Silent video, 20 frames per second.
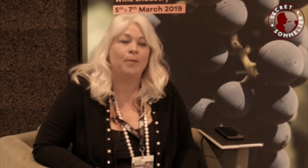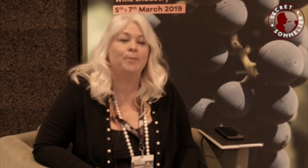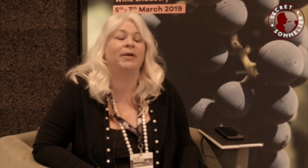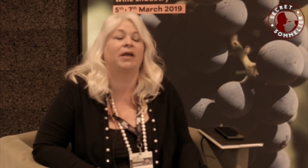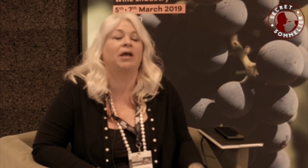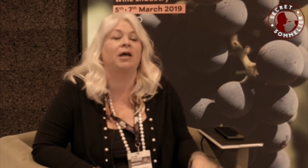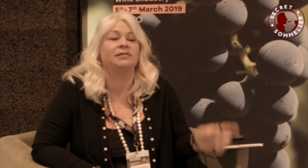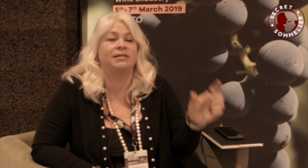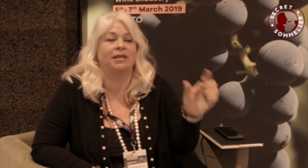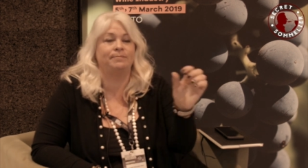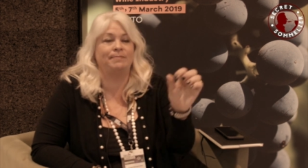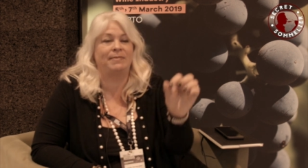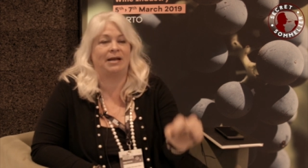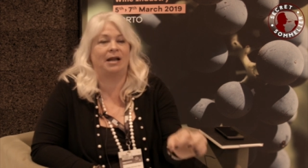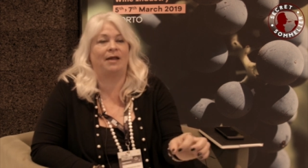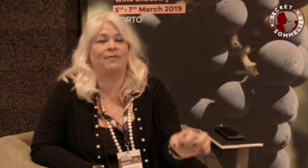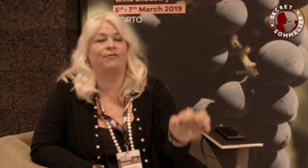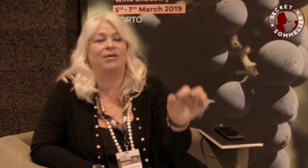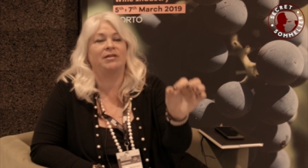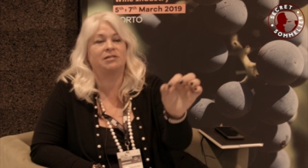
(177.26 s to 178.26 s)
Because they may
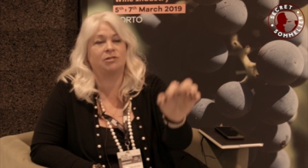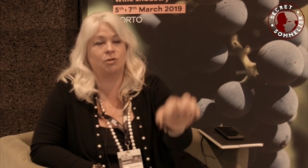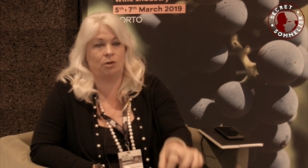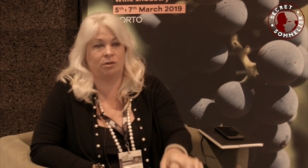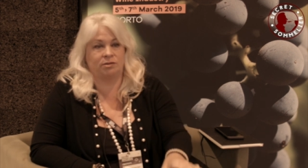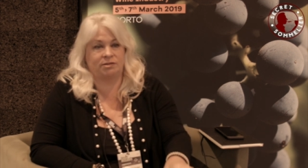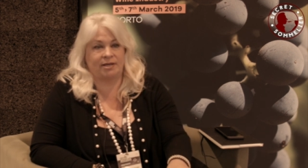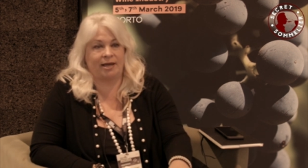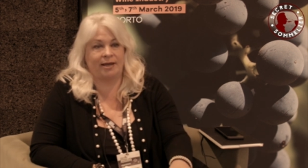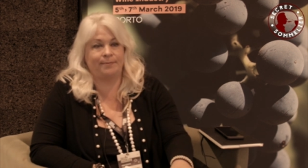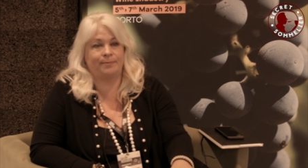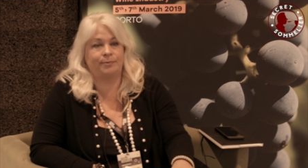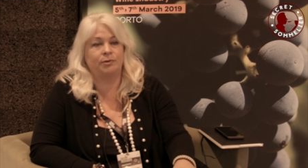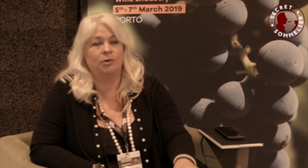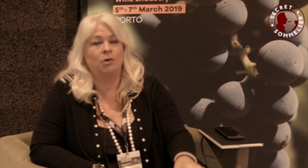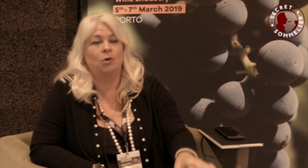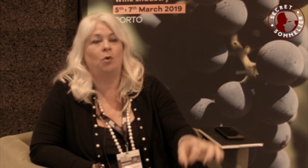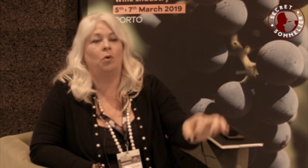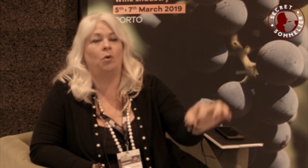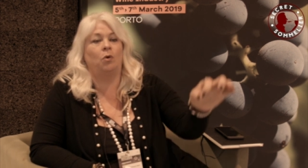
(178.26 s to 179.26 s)
not have the right soil type
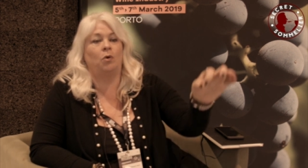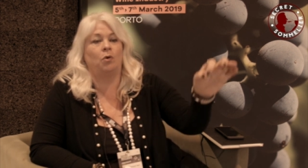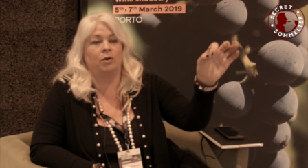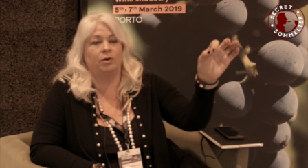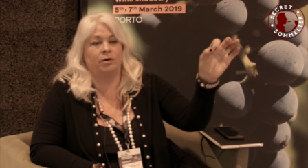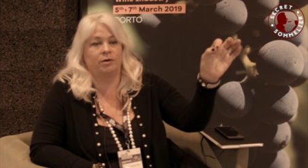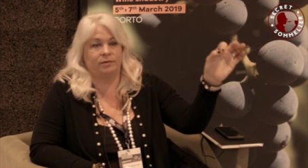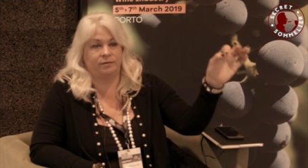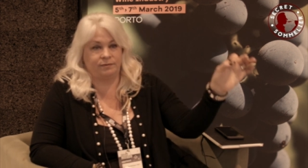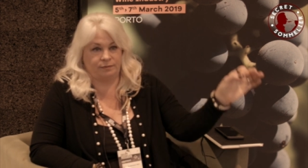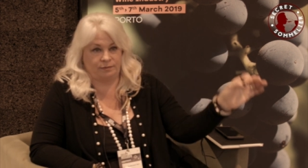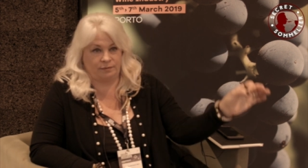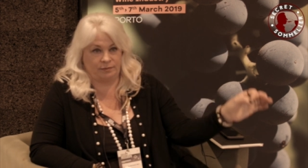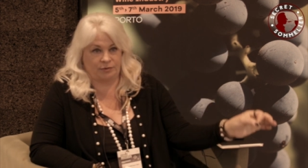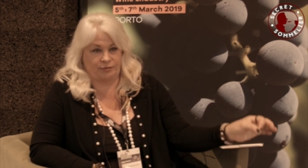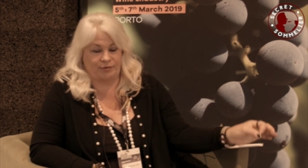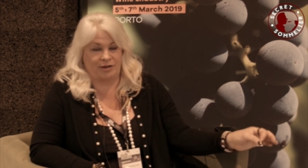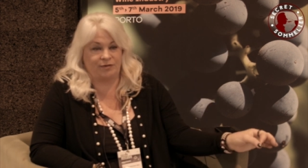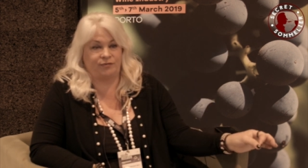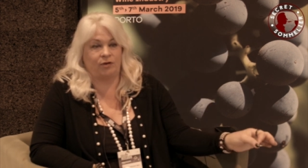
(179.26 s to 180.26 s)
or
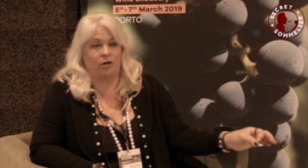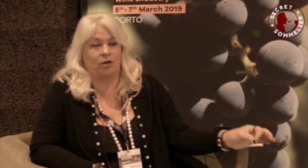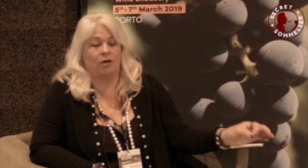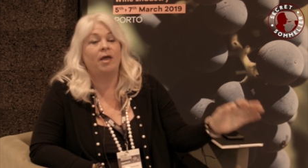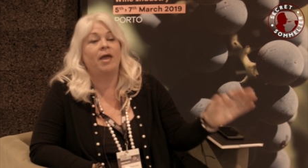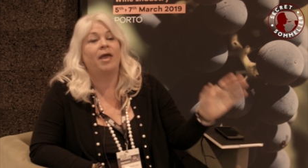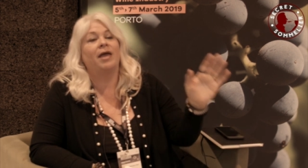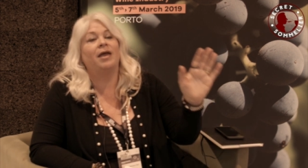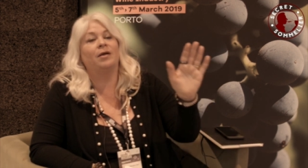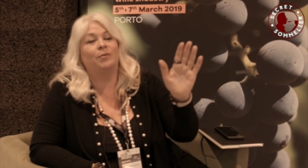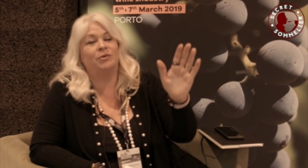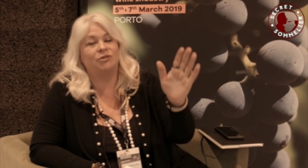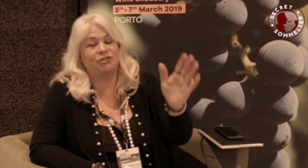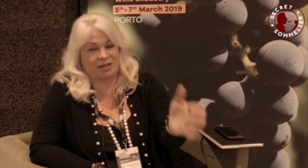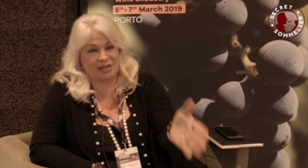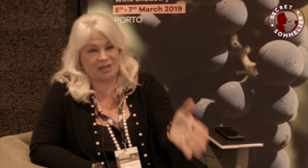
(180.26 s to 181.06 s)
the rainfall, in which